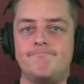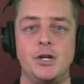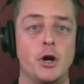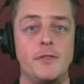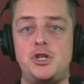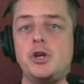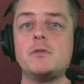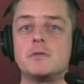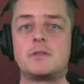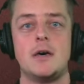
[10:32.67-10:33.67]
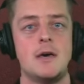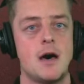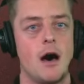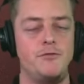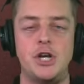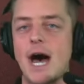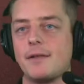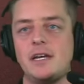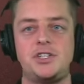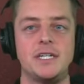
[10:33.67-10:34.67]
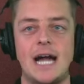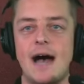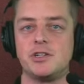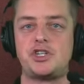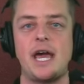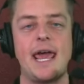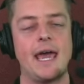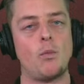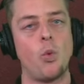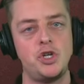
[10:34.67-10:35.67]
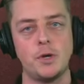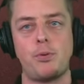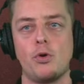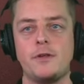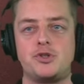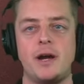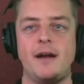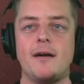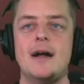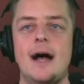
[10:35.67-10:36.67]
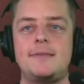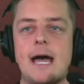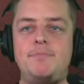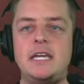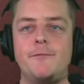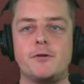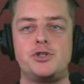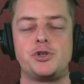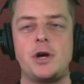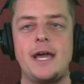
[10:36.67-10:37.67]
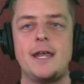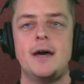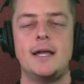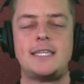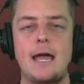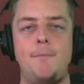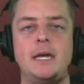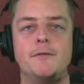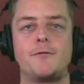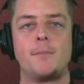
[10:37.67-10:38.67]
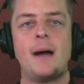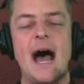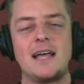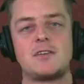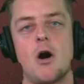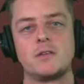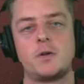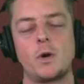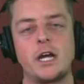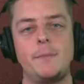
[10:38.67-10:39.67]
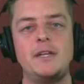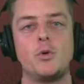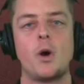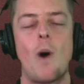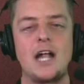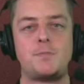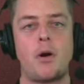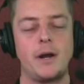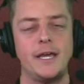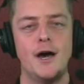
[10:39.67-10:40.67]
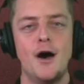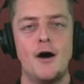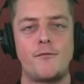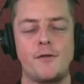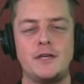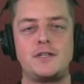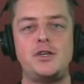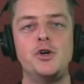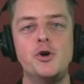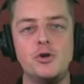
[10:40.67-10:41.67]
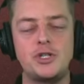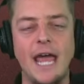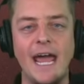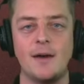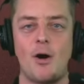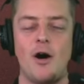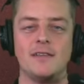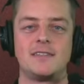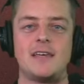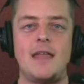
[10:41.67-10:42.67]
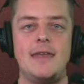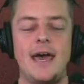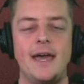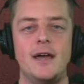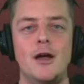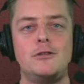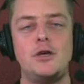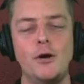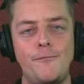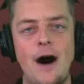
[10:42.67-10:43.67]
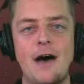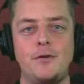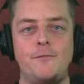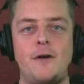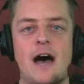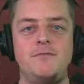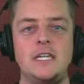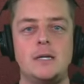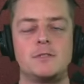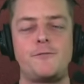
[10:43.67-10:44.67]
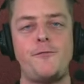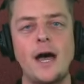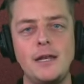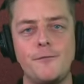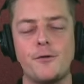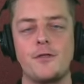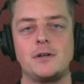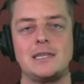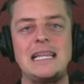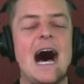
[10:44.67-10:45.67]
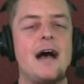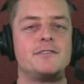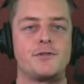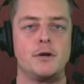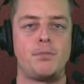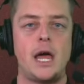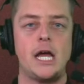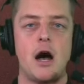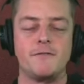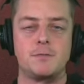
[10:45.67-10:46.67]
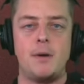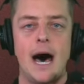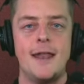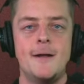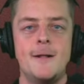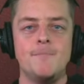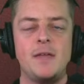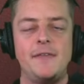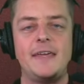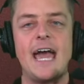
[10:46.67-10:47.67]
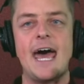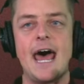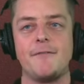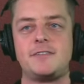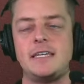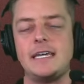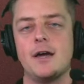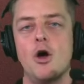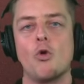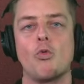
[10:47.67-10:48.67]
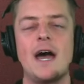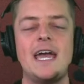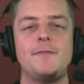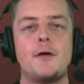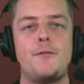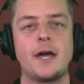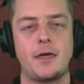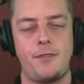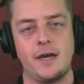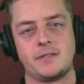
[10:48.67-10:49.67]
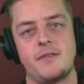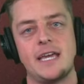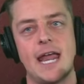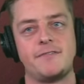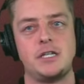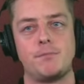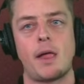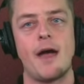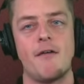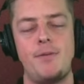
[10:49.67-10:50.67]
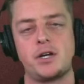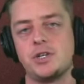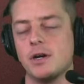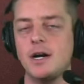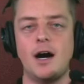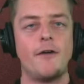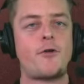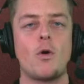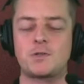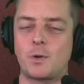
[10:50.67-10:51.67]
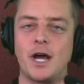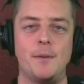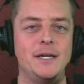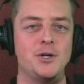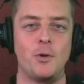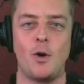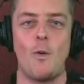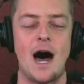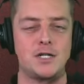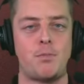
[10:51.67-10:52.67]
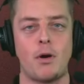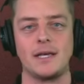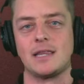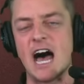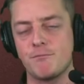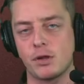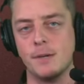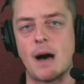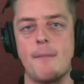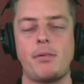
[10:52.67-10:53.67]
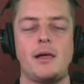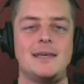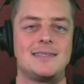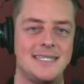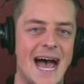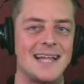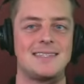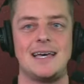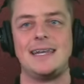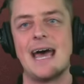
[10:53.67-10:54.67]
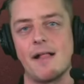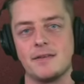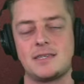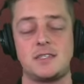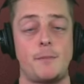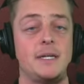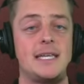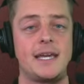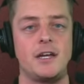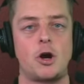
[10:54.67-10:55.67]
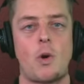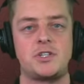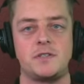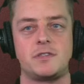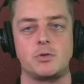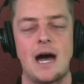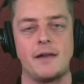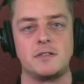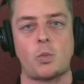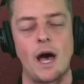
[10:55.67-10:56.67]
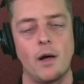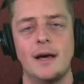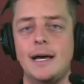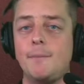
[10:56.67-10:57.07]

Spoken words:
You're in the shoes of John Lynch and Kyle Shanahan. Would you pull the trigger? Type T for trade, type P for pass. Also, we're going to be doing a watch party for this huge game on Sunday. 2-5-5 teams fighting for their lives for a playoff spot in the NFC, right in the thick of things of the NFC playoff picture. Of course, we're going to be doing a watch party, live play-by-play, stats, analysis. I'll be taking your questions throughout as well.